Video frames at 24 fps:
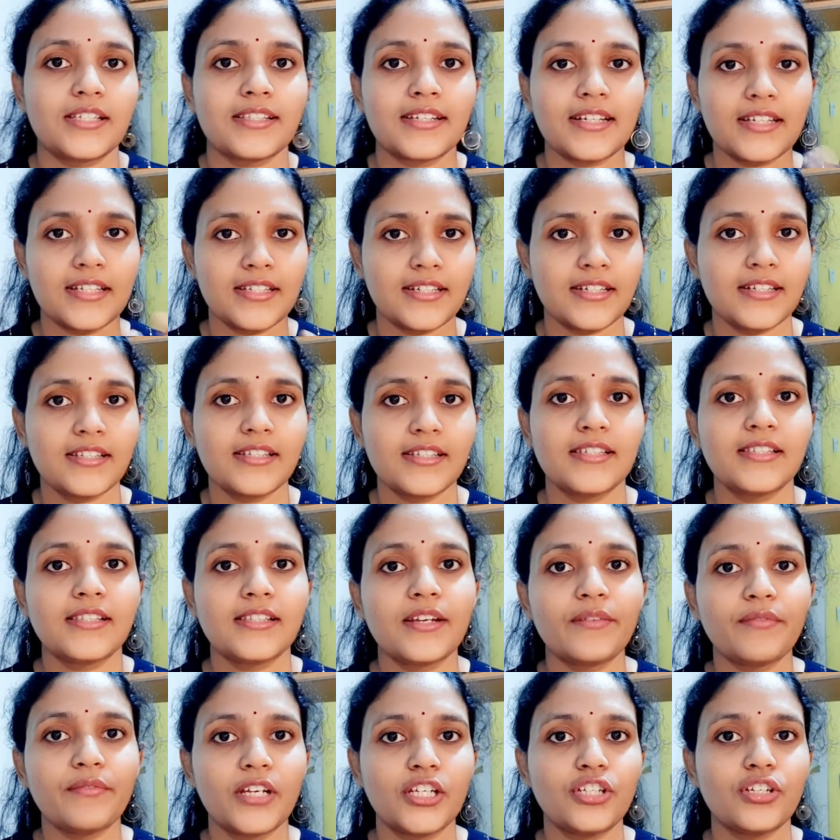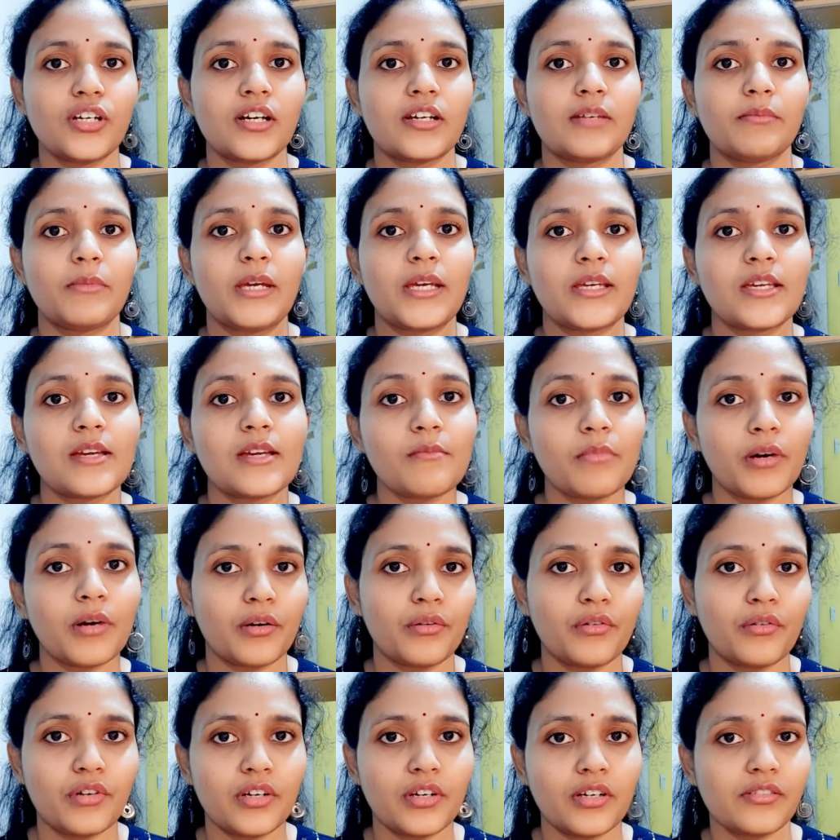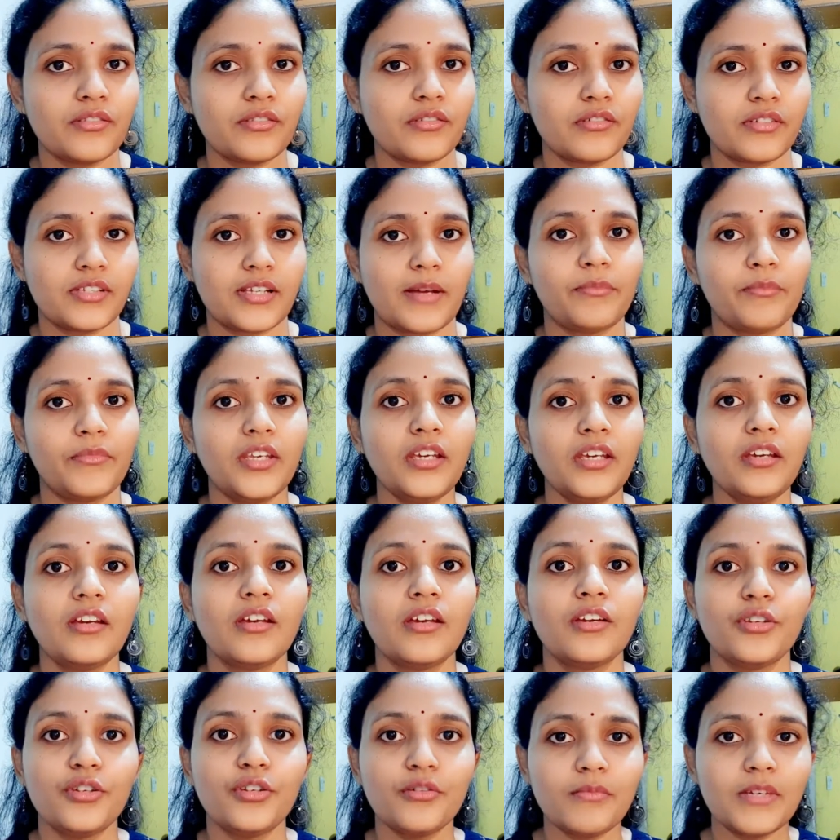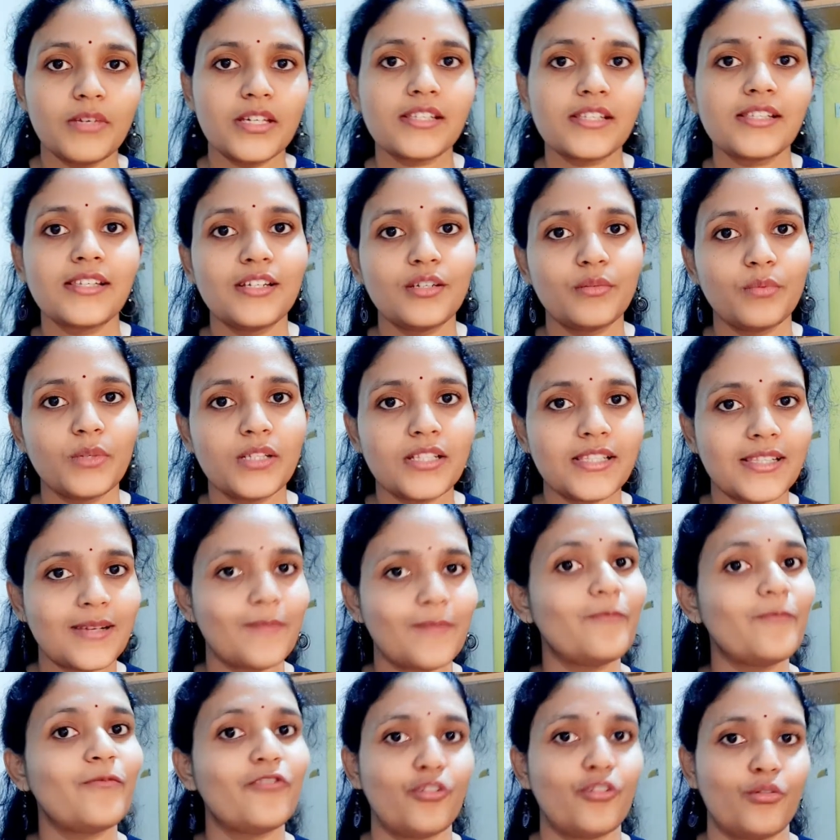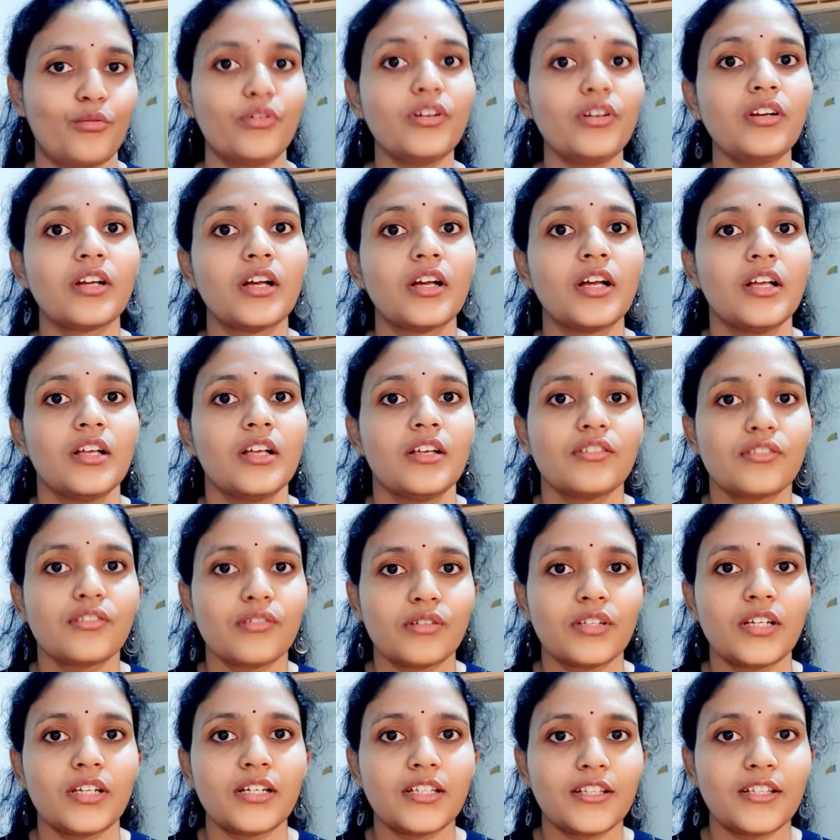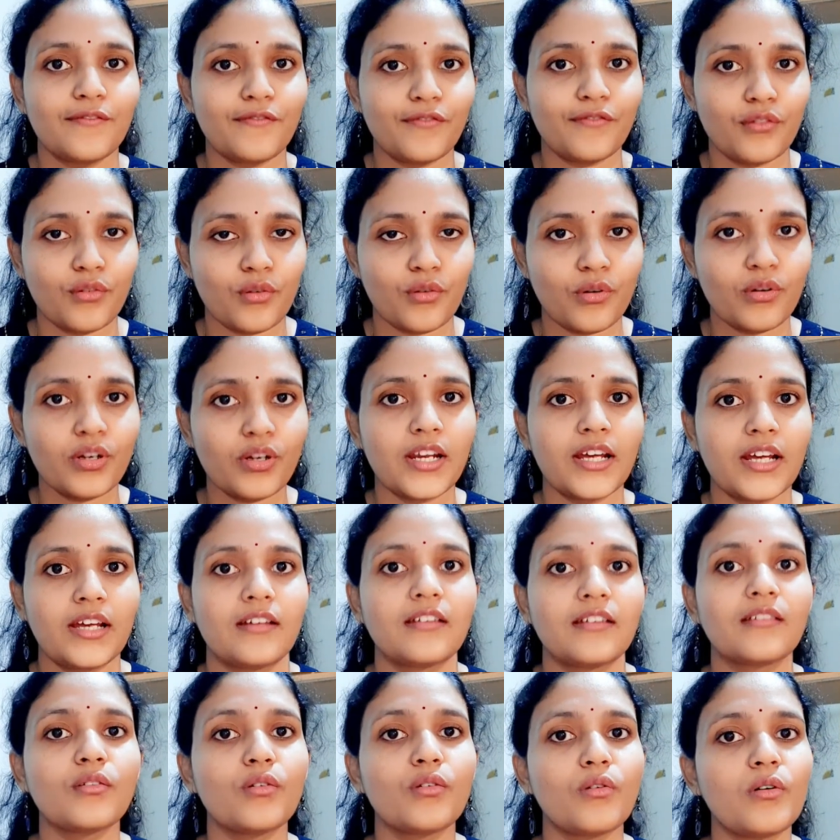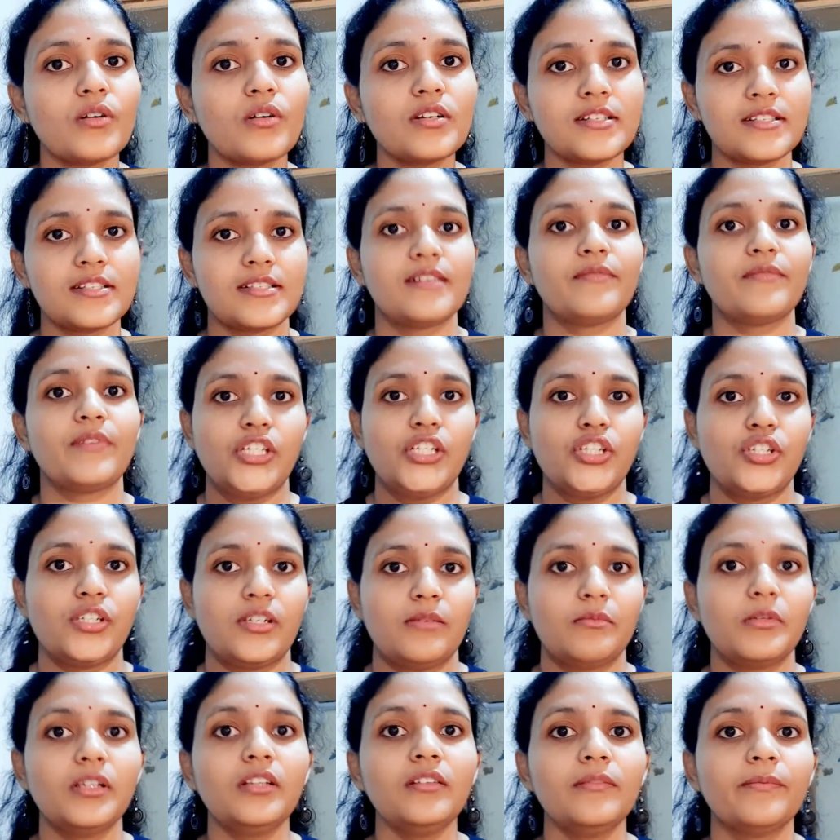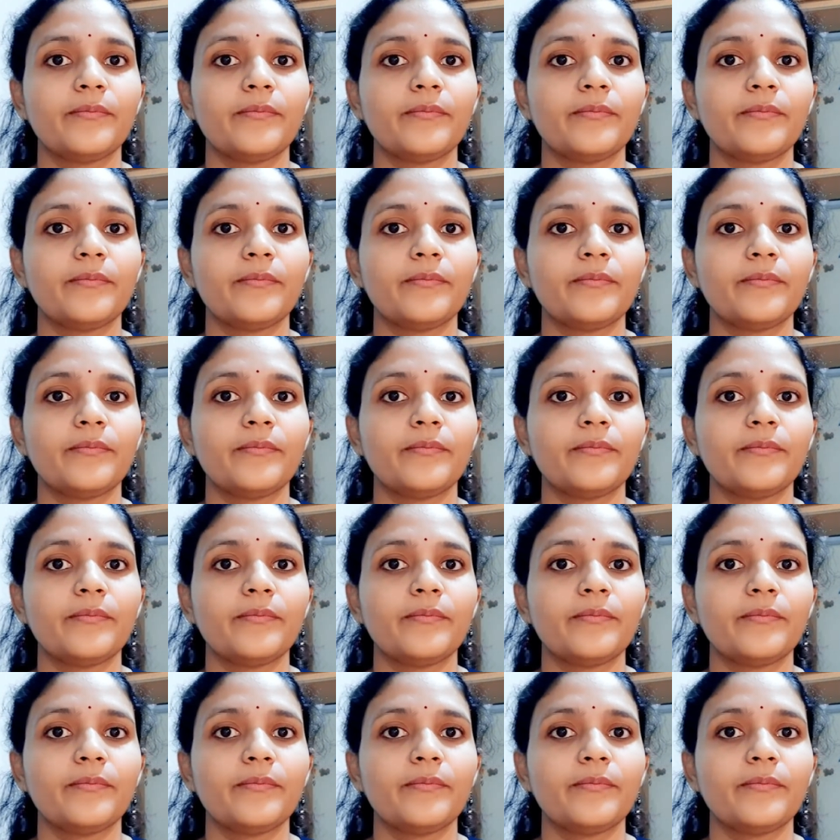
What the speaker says: That is the reason when you are making pakodas or something, you mix it with some flour, so that the flour coats the vegetable,